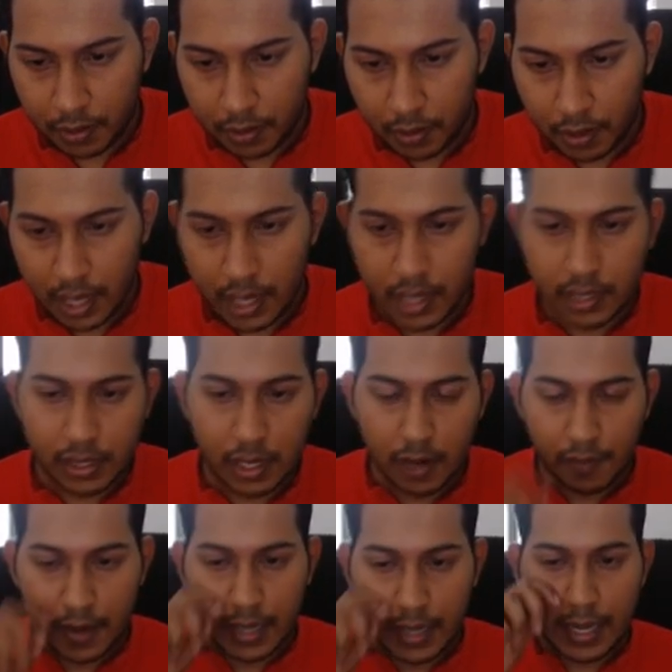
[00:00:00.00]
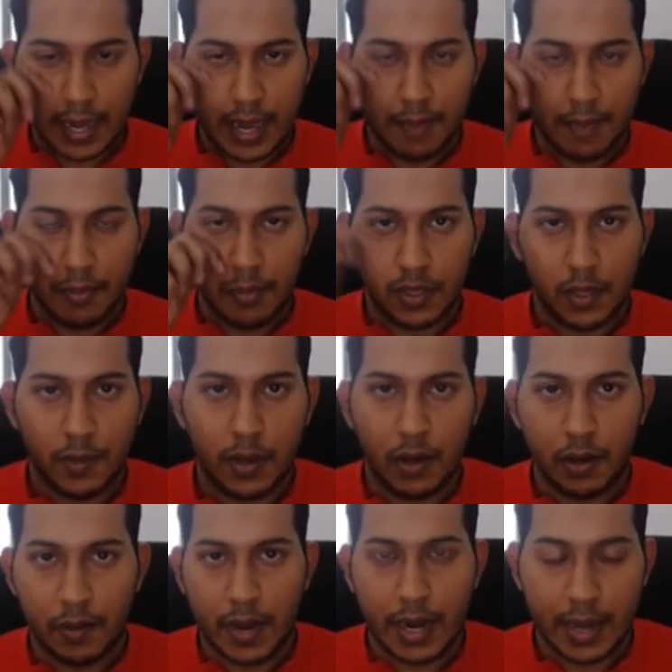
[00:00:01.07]
okay, instead of writing m, so we're going
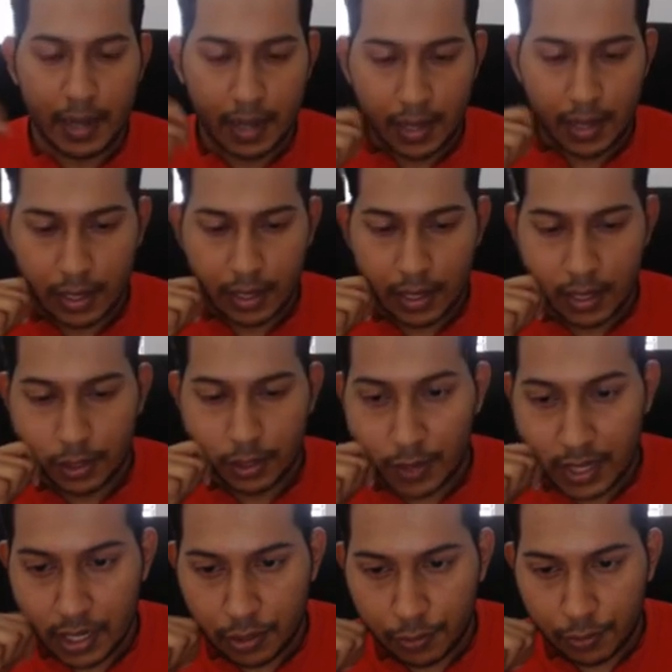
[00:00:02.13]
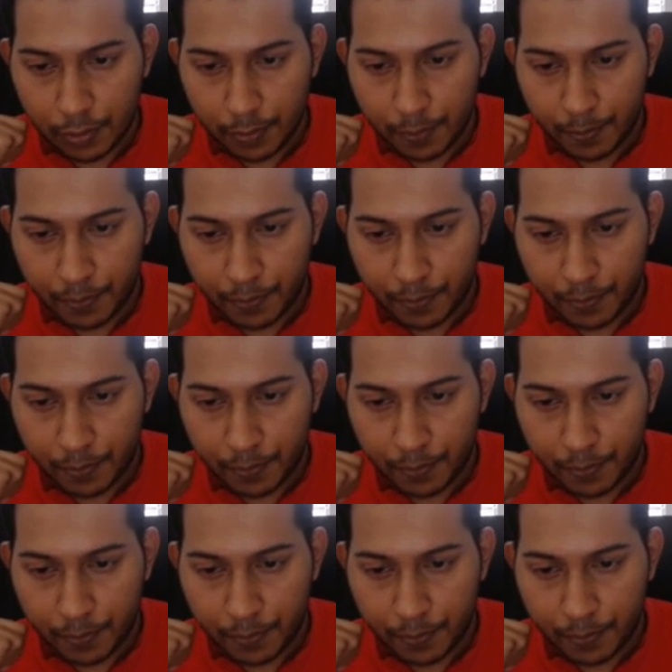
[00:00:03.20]
to write 22